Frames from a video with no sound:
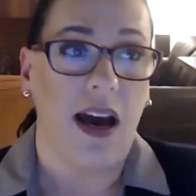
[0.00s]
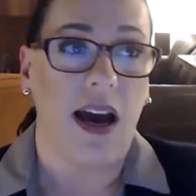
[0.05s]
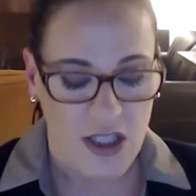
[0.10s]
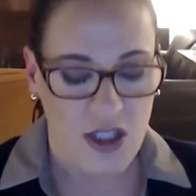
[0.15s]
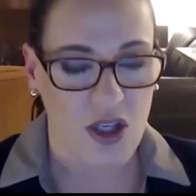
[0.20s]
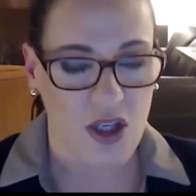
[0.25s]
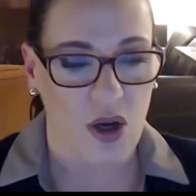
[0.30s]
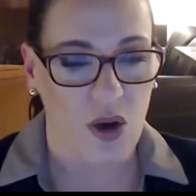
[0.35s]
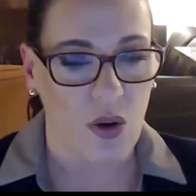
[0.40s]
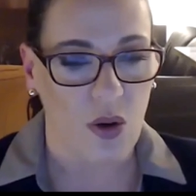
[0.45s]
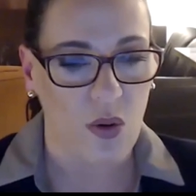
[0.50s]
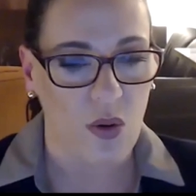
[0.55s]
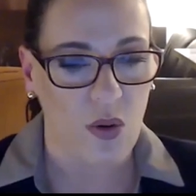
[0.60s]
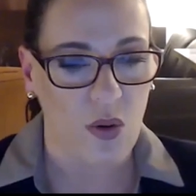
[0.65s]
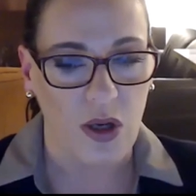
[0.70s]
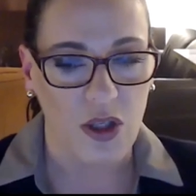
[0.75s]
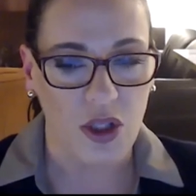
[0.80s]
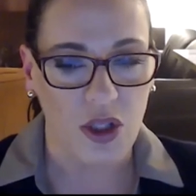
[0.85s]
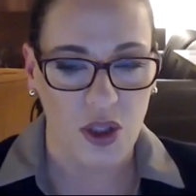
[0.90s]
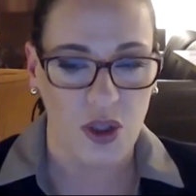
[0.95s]
So
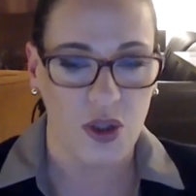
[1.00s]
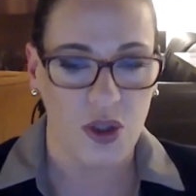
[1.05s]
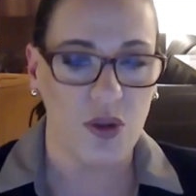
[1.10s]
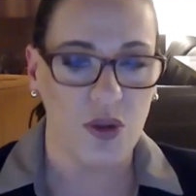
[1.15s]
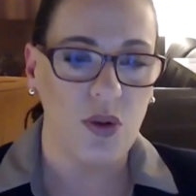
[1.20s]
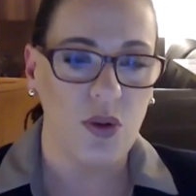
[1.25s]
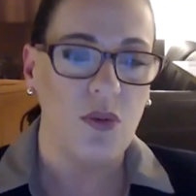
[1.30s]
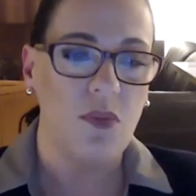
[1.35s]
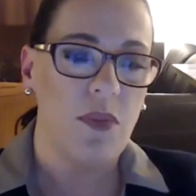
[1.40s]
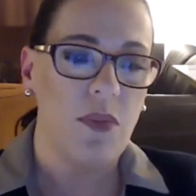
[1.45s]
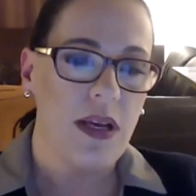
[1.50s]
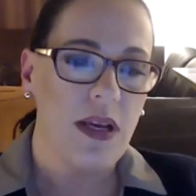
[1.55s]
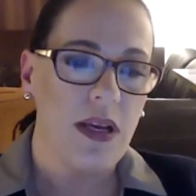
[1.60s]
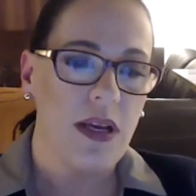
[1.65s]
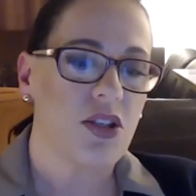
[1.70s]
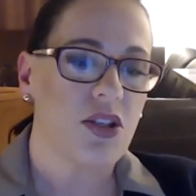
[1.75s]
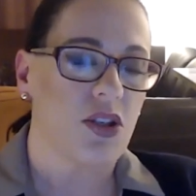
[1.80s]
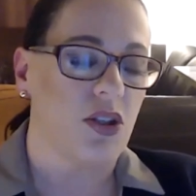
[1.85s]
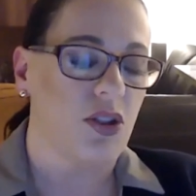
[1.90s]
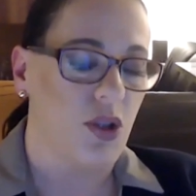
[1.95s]
you
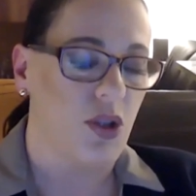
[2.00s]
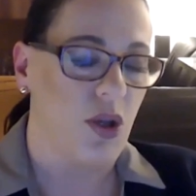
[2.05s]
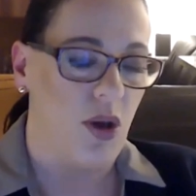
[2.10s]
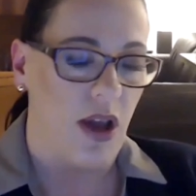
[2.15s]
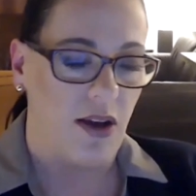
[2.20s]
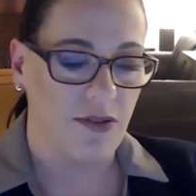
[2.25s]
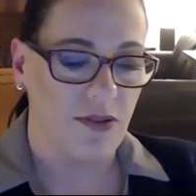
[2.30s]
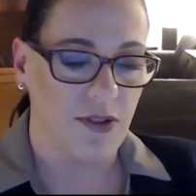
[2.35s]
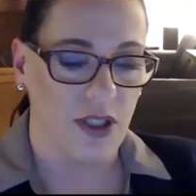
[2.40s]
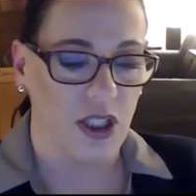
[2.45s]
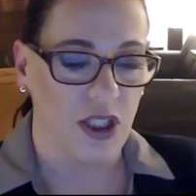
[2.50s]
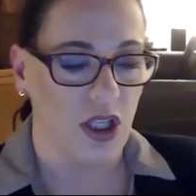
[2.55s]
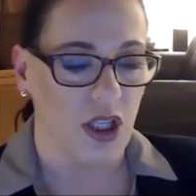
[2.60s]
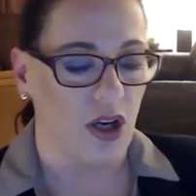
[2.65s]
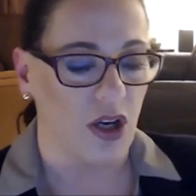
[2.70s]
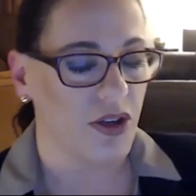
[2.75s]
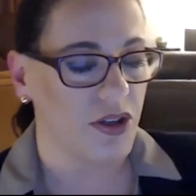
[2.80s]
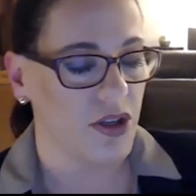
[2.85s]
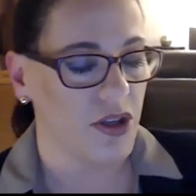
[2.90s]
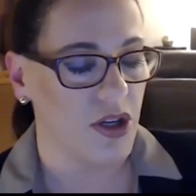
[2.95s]
mentioned you have
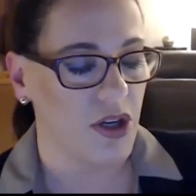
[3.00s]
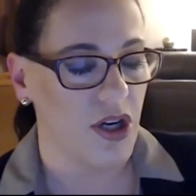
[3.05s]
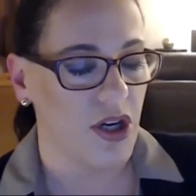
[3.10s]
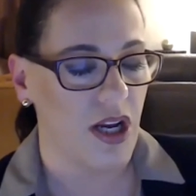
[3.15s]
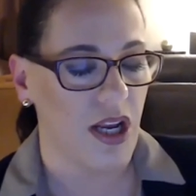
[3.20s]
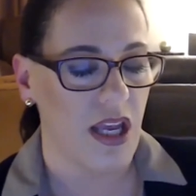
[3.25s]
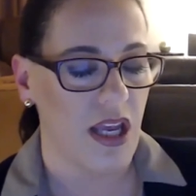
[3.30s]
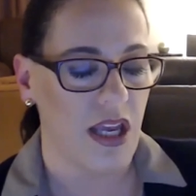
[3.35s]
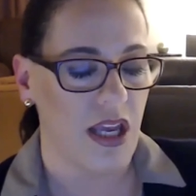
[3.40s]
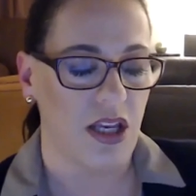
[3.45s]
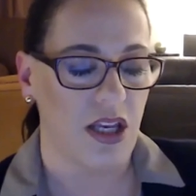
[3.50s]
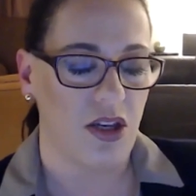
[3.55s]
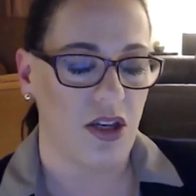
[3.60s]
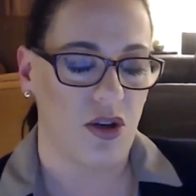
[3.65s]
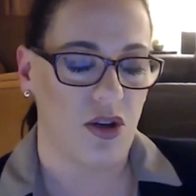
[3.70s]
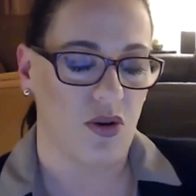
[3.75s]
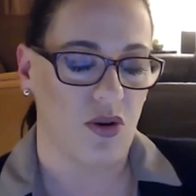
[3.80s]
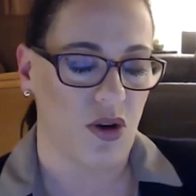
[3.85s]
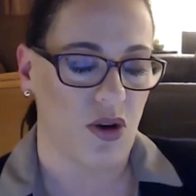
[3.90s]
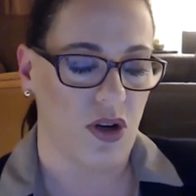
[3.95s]
clutter in
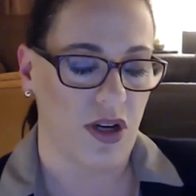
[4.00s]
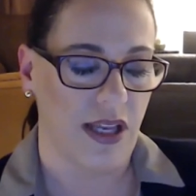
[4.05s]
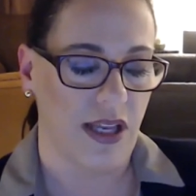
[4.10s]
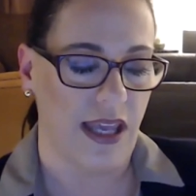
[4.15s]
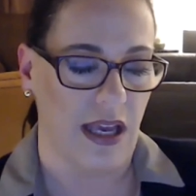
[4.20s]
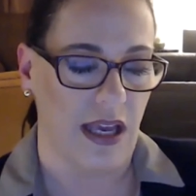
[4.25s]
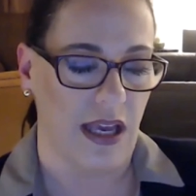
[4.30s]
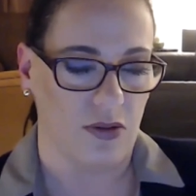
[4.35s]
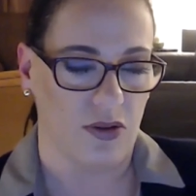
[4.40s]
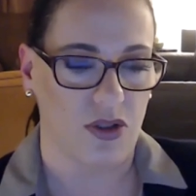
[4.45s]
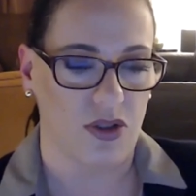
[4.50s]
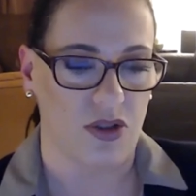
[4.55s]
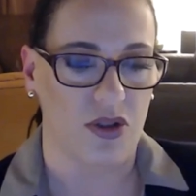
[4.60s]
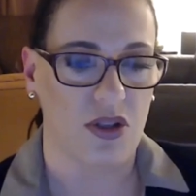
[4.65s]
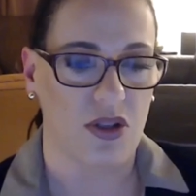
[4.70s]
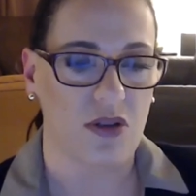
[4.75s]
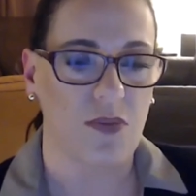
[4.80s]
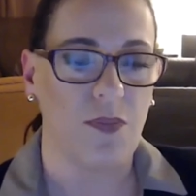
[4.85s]
your counters.